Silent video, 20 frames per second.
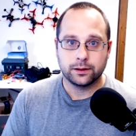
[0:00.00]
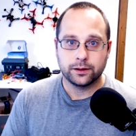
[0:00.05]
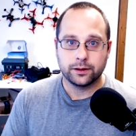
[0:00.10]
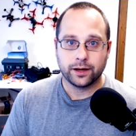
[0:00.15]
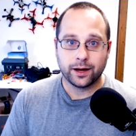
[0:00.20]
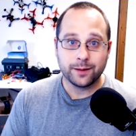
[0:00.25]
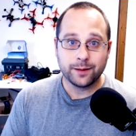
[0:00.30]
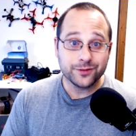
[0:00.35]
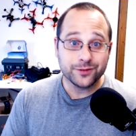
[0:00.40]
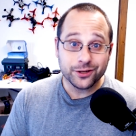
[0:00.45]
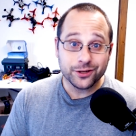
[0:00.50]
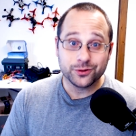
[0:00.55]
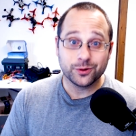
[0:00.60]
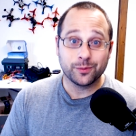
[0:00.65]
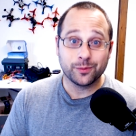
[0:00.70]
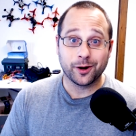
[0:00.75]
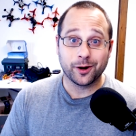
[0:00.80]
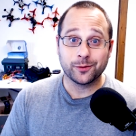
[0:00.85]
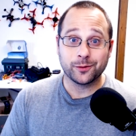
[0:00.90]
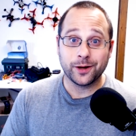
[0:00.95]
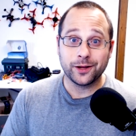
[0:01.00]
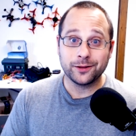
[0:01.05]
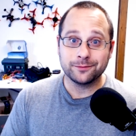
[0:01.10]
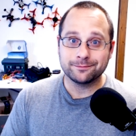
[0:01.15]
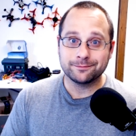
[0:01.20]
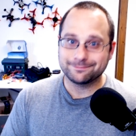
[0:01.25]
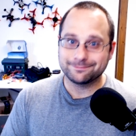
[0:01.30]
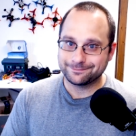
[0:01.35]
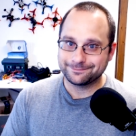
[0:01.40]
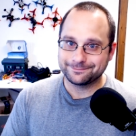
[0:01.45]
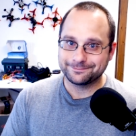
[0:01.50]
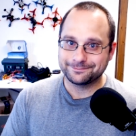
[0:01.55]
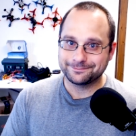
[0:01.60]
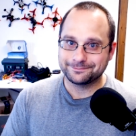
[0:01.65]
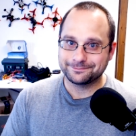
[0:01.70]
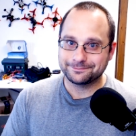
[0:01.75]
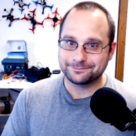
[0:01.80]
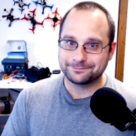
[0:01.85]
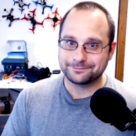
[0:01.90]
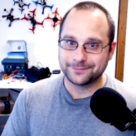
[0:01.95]
I'm Joshua Bardwell,
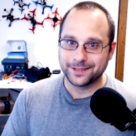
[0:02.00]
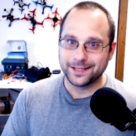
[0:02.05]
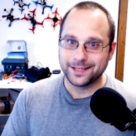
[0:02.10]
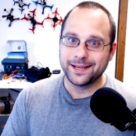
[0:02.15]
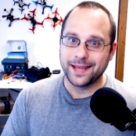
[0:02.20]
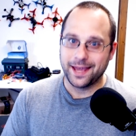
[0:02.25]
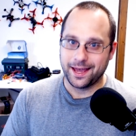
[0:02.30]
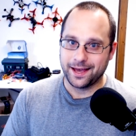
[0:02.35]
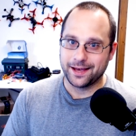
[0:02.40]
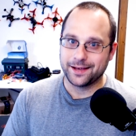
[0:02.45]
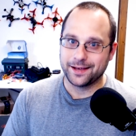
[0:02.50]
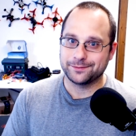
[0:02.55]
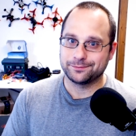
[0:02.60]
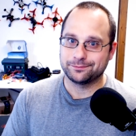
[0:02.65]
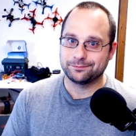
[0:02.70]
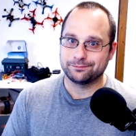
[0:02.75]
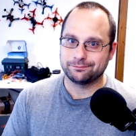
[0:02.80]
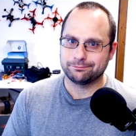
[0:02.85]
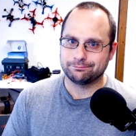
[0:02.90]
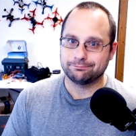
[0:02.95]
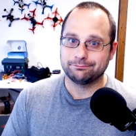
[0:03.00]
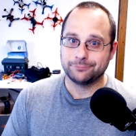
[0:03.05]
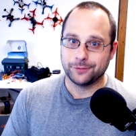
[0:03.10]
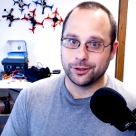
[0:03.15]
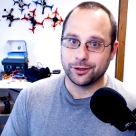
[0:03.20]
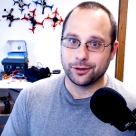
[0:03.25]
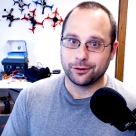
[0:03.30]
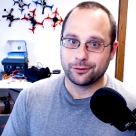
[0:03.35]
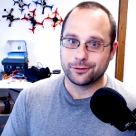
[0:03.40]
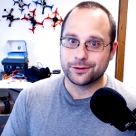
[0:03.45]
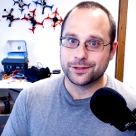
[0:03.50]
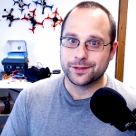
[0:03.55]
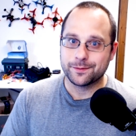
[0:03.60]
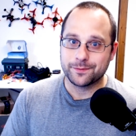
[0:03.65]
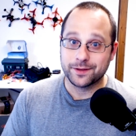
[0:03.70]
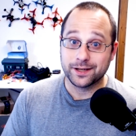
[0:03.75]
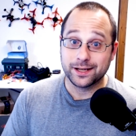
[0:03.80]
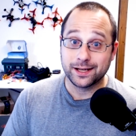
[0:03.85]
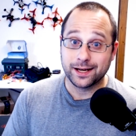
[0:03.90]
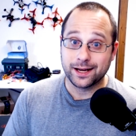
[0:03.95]
and yeah, you're going to learn
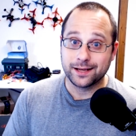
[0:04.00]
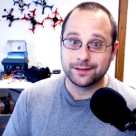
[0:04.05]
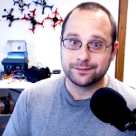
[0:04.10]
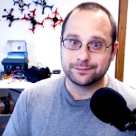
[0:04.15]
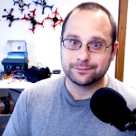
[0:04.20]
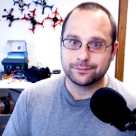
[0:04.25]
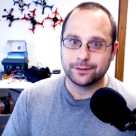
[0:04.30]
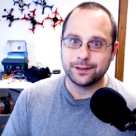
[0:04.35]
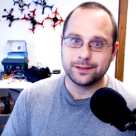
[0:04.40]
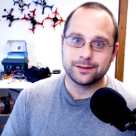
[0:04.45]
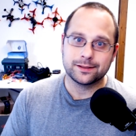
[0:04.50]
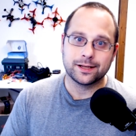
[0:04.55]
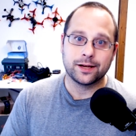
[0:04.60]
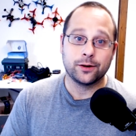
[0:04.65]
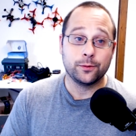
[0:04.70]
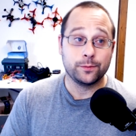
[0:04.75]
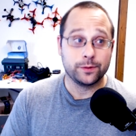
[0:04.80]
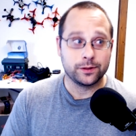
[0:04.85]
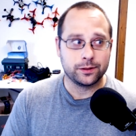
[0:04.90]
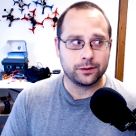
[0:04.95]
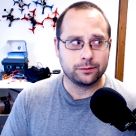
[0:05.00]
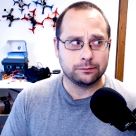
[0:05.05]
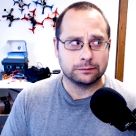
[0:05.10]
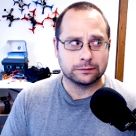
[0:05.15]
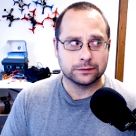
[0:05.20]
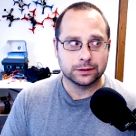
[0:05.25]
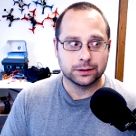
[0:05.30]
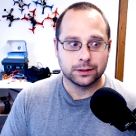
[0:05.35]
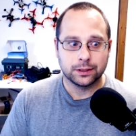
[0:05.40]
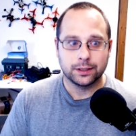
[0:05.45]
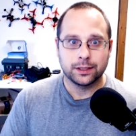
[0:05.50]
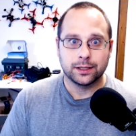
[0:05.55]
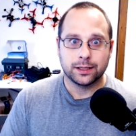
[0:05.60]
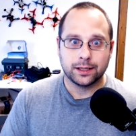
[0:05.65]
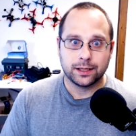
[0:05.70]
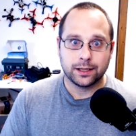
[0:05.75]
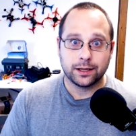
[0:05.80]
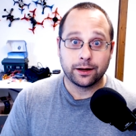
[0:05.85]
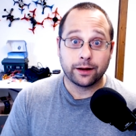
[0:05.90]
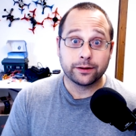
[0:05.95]
something today. At least I hope you do.
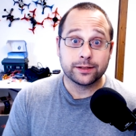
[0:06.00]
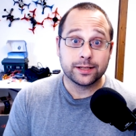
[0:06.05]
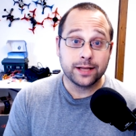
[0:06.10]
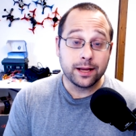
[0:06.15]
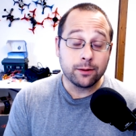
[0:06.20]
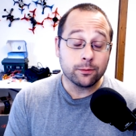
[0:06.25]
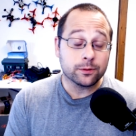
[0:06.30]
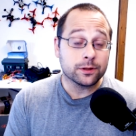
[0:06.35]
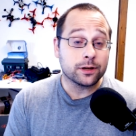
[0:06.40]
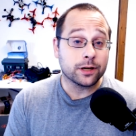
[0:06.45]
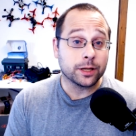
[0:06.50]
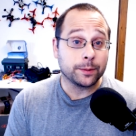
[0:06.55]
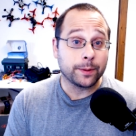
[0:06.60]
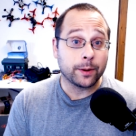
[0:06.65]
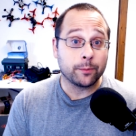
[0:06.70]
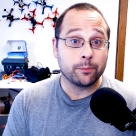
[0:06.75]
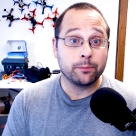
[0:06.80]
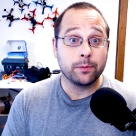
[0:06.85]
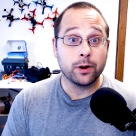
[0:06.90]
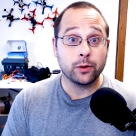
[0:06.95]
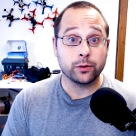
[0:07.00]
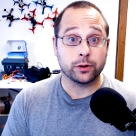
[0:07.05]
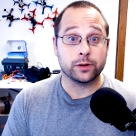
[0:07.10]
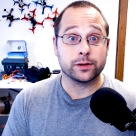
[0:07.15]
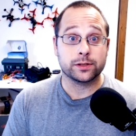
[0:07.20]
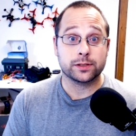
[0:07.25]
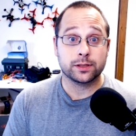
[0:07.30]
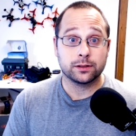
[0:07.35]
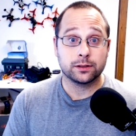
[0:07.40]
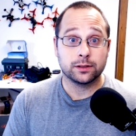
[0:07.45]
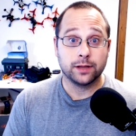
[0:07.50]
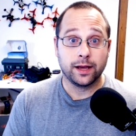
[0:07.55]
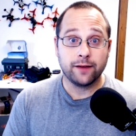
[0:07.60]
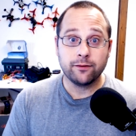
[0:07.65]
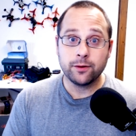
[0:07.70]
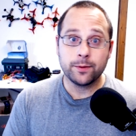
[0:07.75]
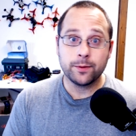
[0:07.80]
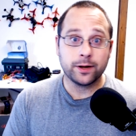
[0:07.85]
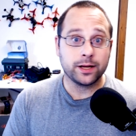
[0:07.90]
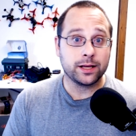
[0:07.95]
Uh, today we're talking about motors.
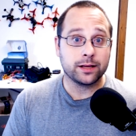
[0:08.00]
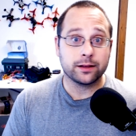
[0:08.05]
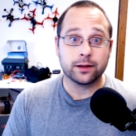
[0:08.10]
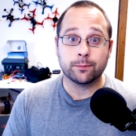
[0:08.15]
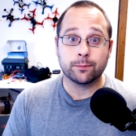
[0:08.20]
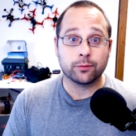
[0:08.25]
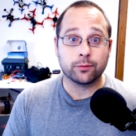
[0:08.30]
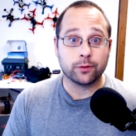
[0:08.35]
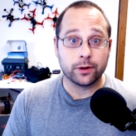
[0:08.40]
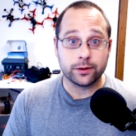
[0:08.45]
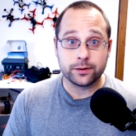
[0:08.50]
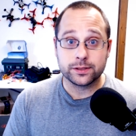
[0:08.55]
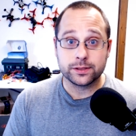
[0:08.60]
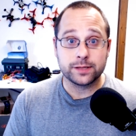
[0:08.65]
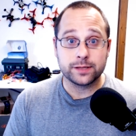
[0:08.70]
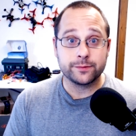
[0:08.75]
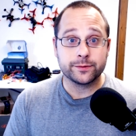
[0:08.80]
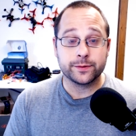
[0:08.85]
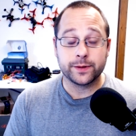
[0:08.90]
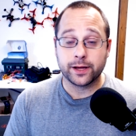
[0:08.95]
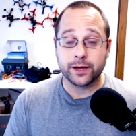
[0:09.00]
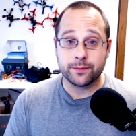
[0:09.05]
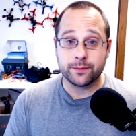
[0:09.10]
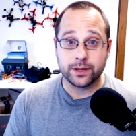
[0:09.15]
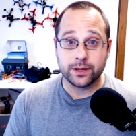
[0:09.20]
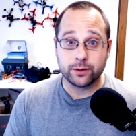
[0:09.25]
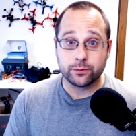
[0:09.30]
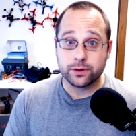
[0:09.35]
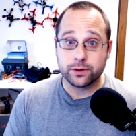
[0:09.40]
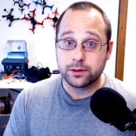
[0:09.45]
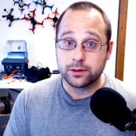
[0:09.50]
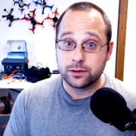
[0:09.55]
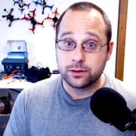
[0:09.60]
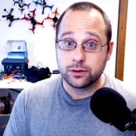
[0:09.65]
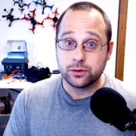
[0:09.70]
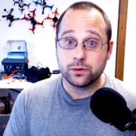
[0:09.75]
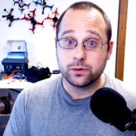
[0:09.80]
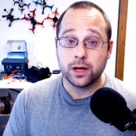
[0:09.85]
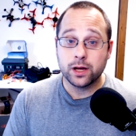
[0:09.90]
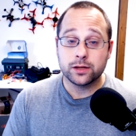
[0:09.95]
Everybody and their brother seems to be coming out with a
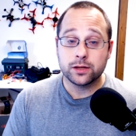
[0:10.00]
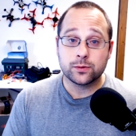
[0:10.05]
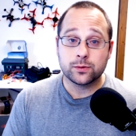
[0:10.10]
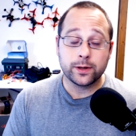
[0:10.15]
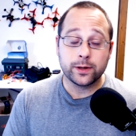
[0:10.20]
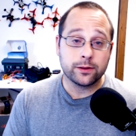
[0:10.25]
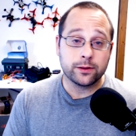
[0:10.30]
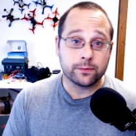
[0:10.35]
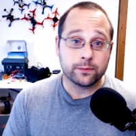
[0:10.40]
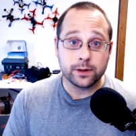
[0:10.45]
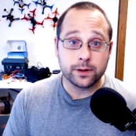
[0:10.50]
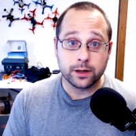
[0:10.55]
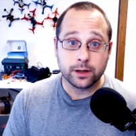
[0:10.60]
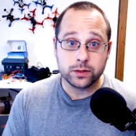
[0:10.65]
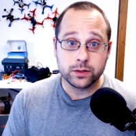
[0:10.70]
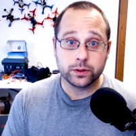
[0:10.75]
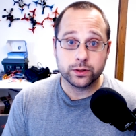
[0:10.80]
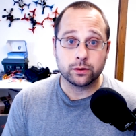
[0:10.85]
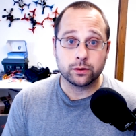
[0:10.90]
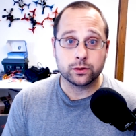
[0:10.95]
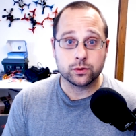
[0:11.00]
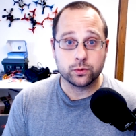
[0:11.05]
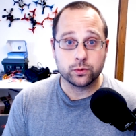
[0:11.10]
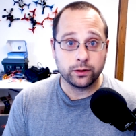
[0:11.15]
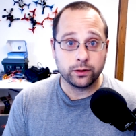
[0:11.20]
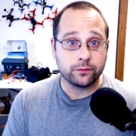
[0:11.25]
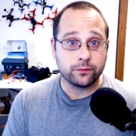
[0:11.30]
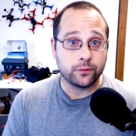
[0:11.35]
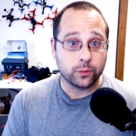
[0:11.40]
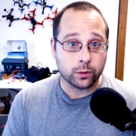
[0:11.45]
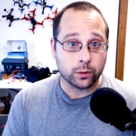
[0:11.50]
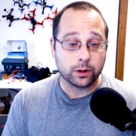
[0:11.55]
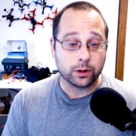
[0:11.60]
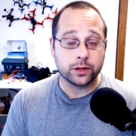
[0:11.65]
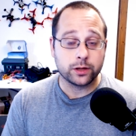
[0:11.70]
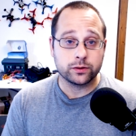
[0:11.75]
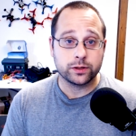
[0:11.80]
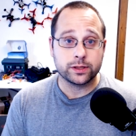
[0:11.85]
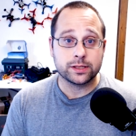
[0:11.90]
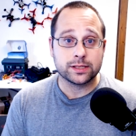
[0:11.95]
new twenty-three hundred or twenty-four
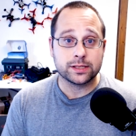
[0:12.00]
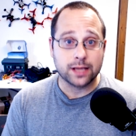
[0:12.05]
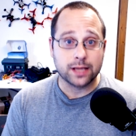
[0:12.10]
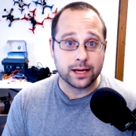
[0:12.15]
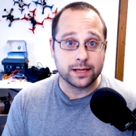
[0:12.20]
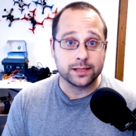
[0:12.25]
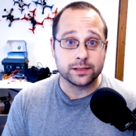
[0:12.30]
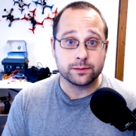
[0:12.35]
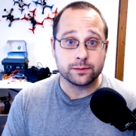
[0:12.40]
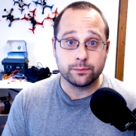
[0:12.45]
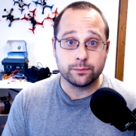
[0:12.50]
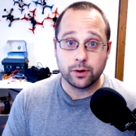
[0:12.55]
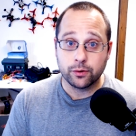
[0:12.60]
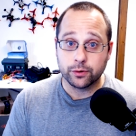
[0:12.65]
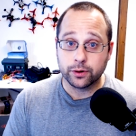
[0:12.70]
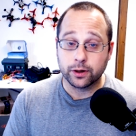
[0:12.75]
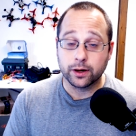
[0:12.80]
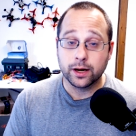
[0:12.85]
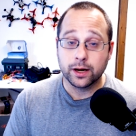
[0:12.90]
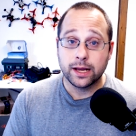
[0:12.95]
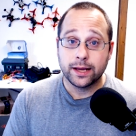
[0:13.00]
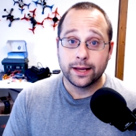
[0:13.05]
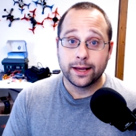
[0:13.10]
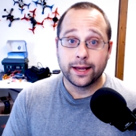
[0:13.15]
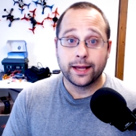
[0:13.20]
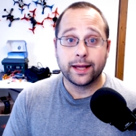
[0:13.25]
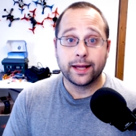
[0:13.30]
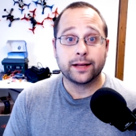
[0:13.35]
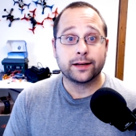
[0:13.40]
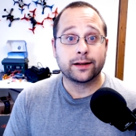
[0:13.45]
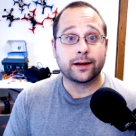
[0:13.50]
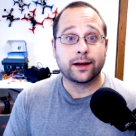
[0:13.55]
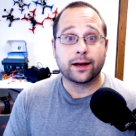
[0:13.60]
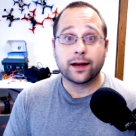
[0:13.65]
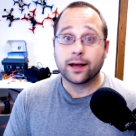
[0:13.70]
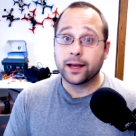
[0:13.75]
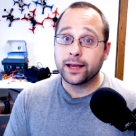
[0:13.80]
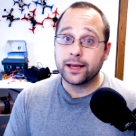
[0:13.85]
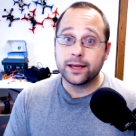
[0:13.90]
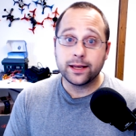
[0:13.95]
hundred size motor. And
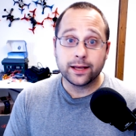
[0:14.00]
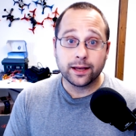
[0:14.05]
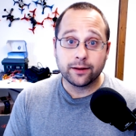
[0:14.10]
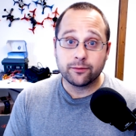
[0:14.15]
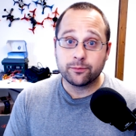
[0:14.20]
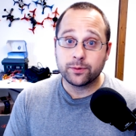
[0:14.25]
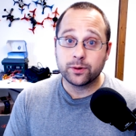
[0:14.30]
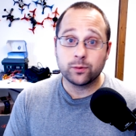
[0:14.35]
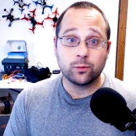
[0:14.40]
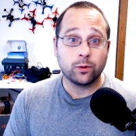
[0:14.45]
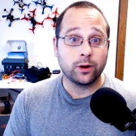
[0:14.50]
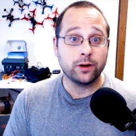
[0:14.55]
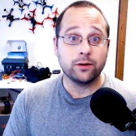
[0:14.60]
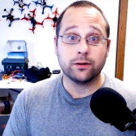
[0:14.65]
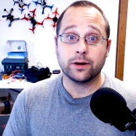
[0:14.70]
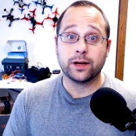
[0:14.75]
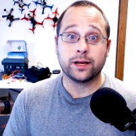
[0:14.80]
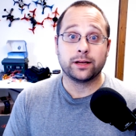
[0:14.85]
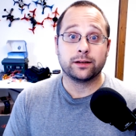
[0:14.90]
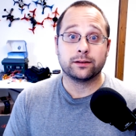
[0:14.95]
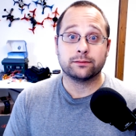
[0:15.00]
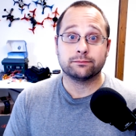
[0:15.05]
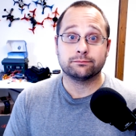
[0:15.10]
I have been wondering,